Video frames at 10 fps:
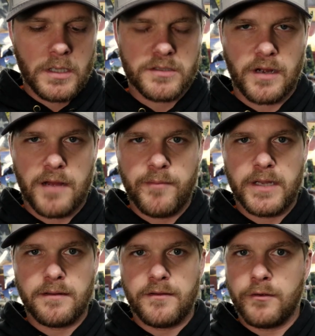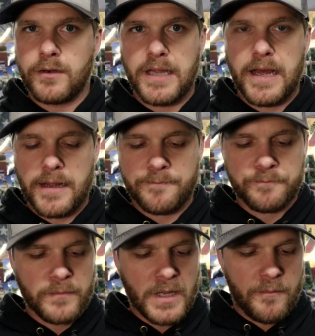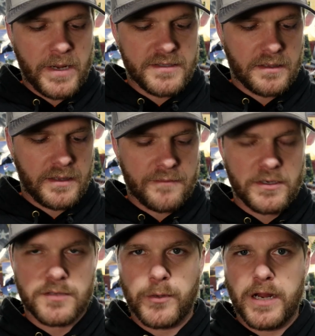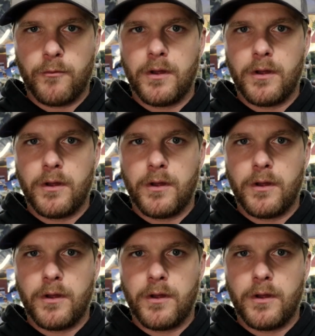So I've been doing that basically every spring.